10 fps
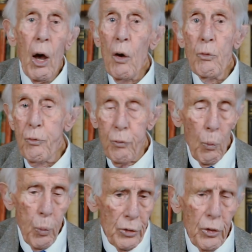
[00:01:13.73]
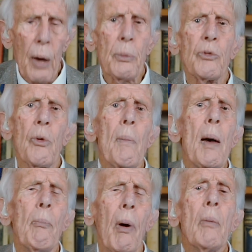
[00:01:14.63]
of which I was a
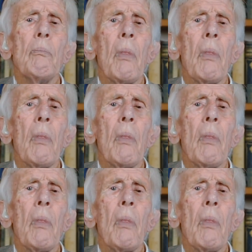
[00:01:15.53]
member,